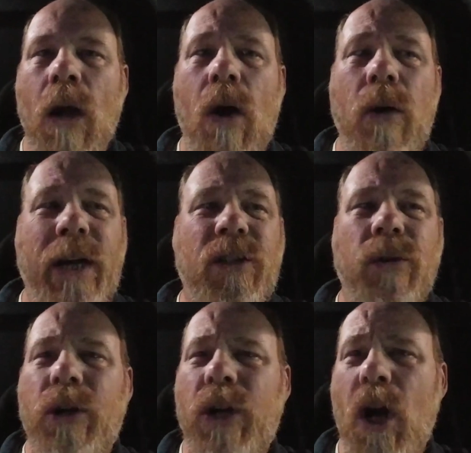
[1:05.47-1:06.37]
All right, so
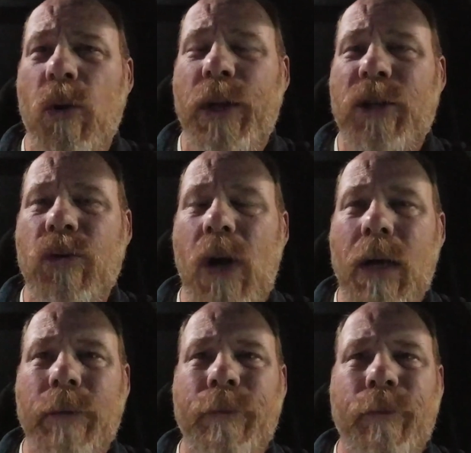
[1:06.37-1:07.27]
there you go. That
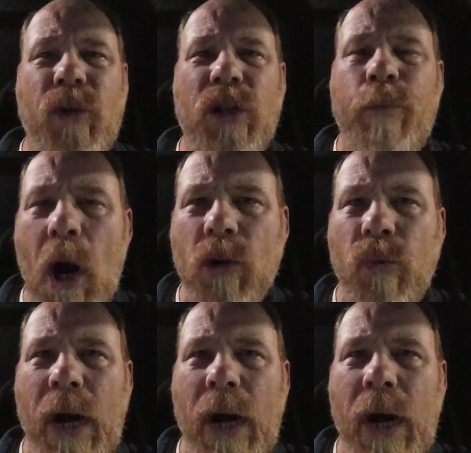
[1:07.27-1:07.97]
truck just parked